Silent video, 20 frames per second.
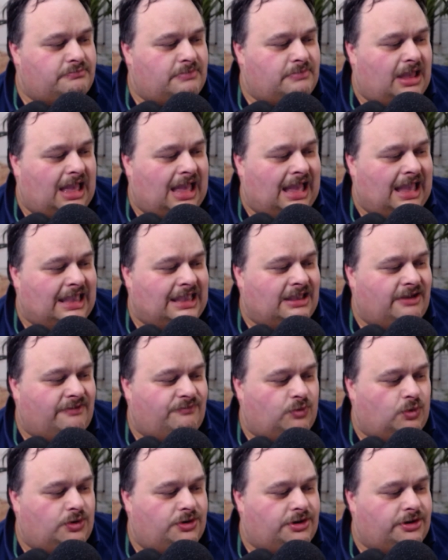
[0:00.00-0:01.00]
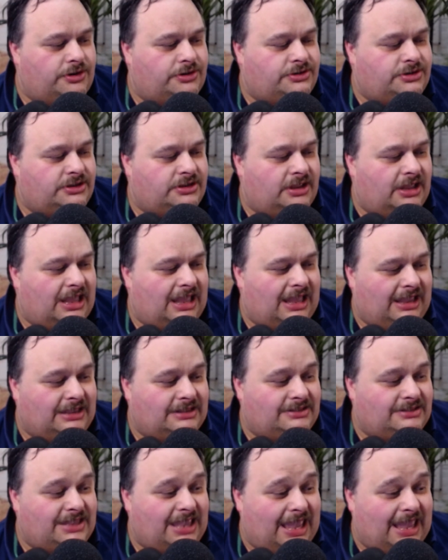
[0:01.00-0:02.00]
have ordered a
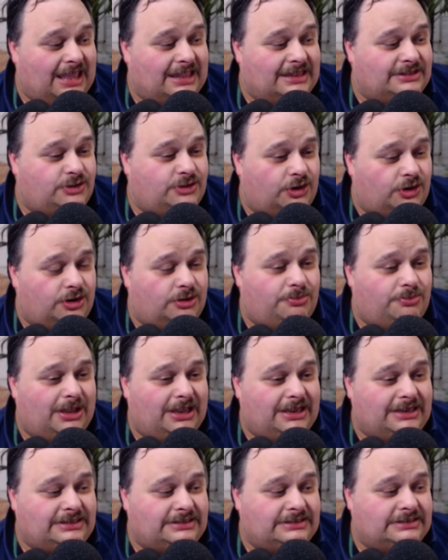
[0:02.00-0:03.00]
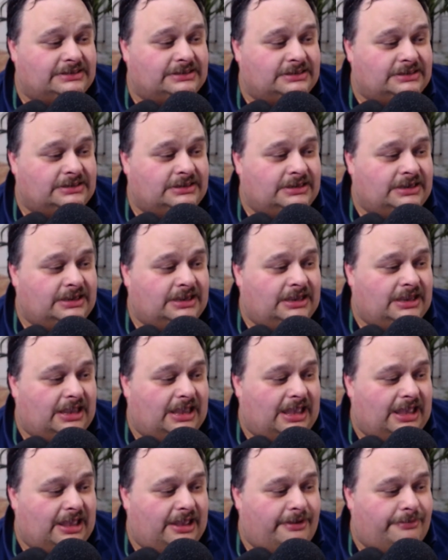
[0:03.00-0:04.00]
10 terabyte.
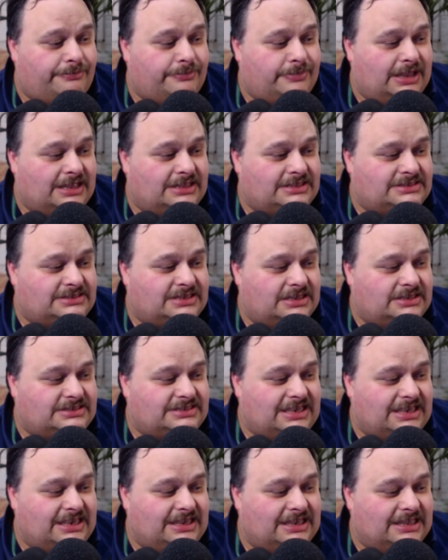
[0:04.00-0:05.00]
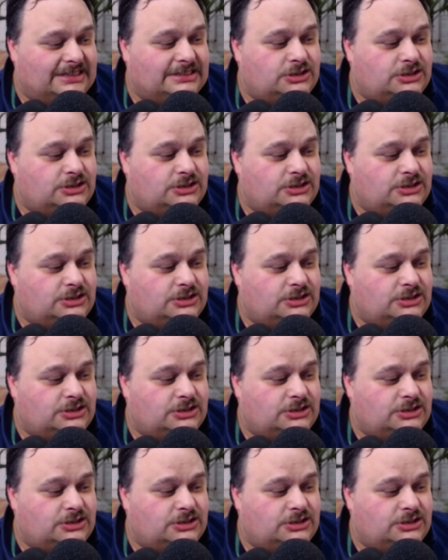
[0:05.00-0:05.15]
It's a Seagate